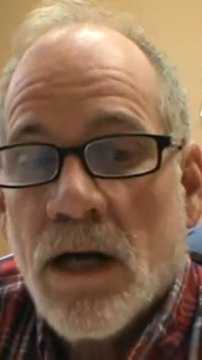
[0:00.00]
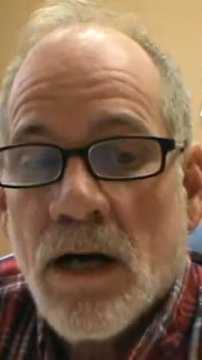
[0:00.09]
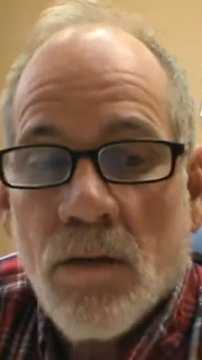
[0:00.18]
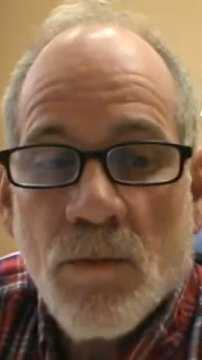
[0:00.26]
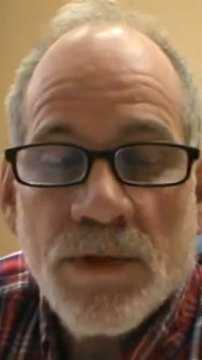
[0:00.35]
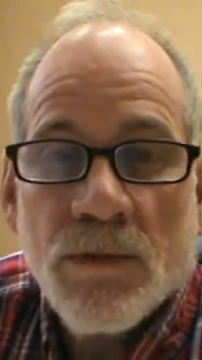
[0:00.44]

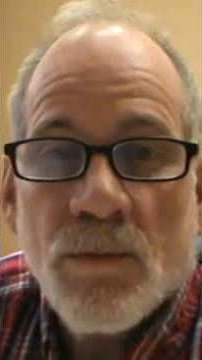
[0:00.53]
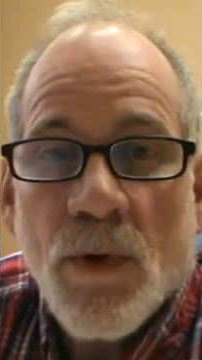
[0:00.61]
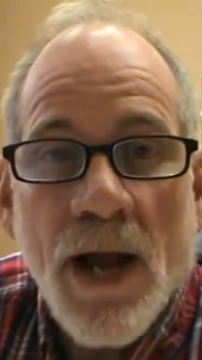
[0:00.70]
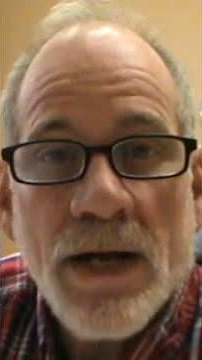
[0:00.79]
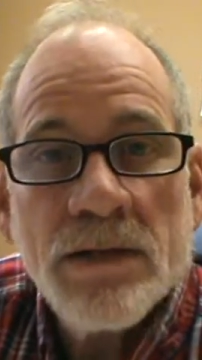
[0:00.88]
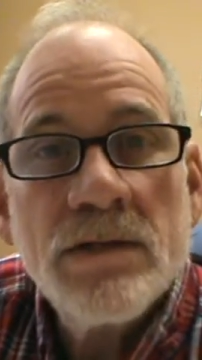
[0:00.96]
Um, with the
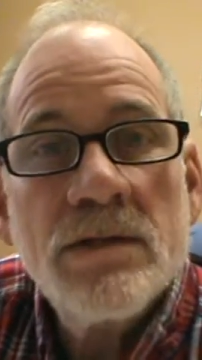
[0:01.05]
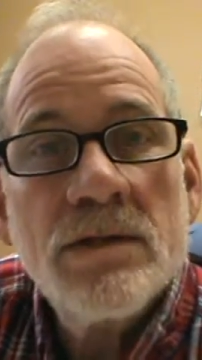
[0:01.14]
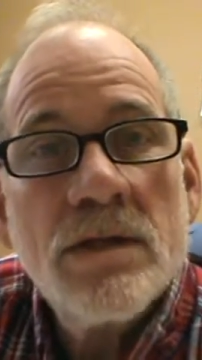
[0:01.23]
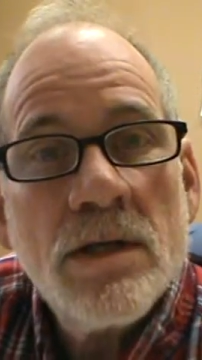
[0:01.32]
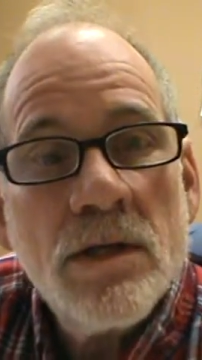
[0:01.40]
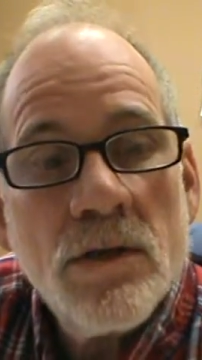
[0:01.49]

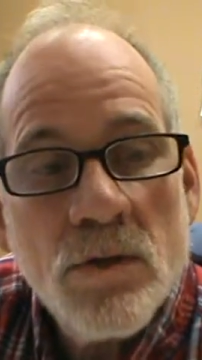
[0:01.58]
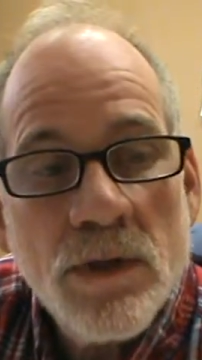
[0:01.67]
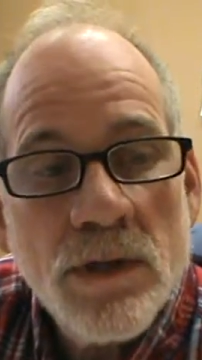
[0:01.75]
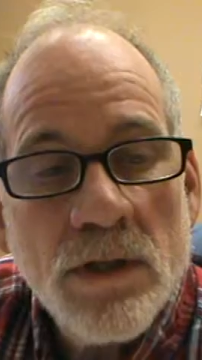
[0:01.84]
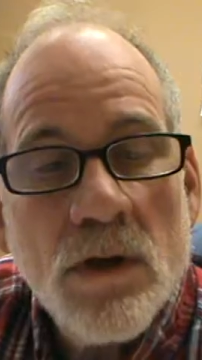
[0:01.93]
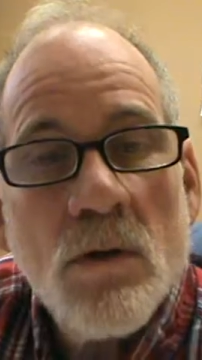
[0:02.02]
practice, you
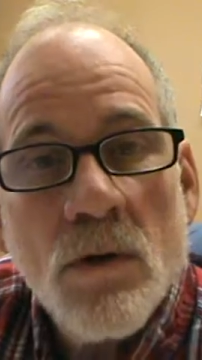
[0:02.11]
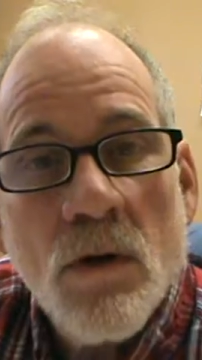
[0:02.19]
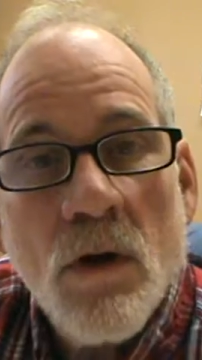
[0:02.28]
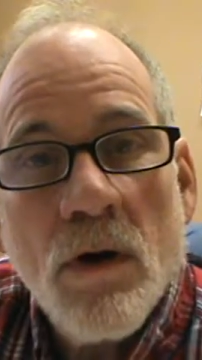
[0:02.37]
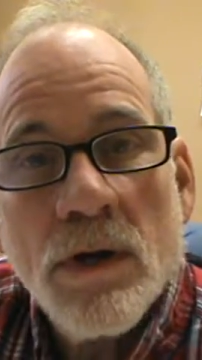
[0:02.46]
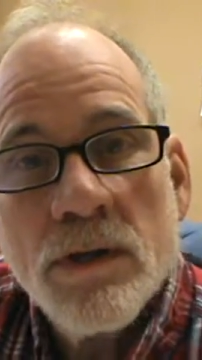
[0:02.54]
can go
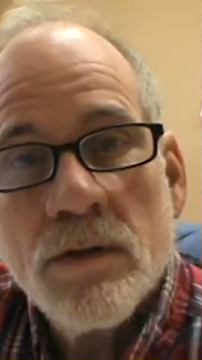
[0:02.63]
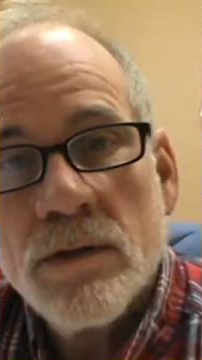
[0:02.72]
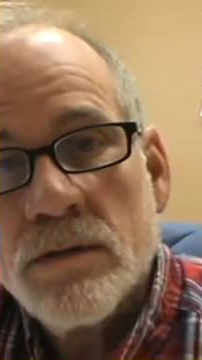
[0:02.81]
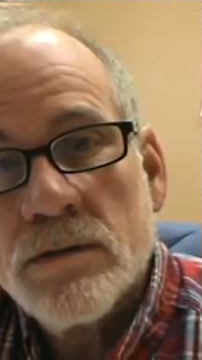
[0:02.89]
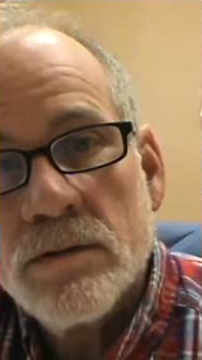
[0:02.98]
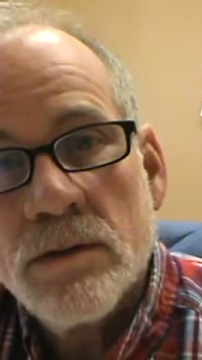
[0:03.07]
along and you
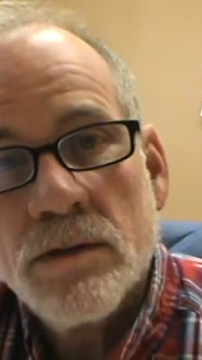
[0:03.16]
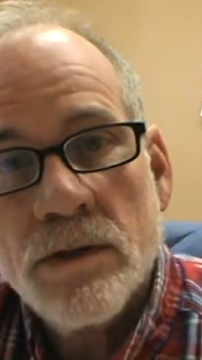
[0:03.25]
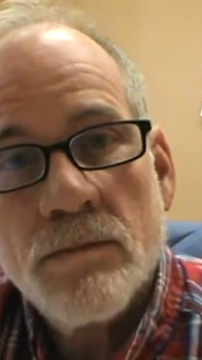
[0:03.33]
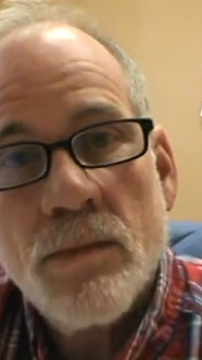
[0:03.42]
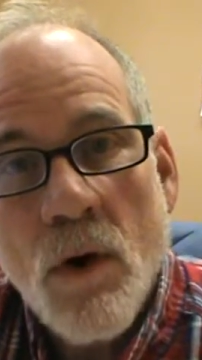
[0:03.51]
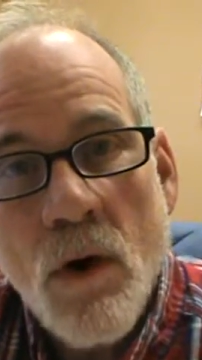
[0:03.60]
can you
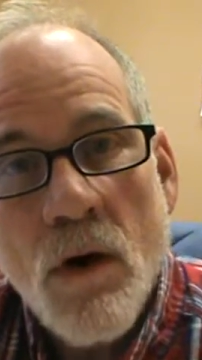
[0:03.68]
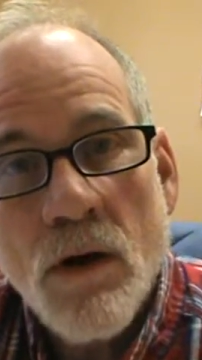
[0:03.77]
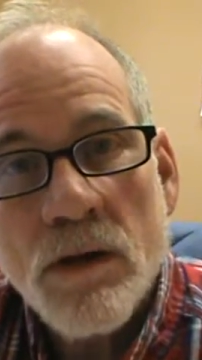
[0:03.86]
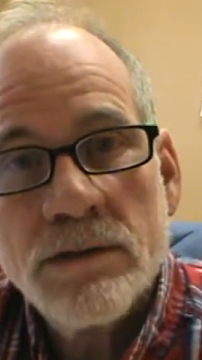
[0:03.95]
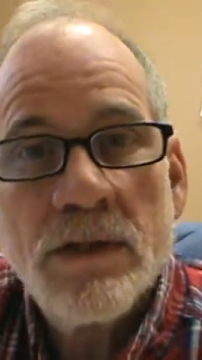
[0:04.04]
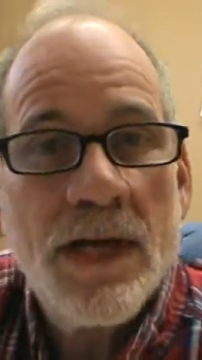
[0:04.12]
can pause.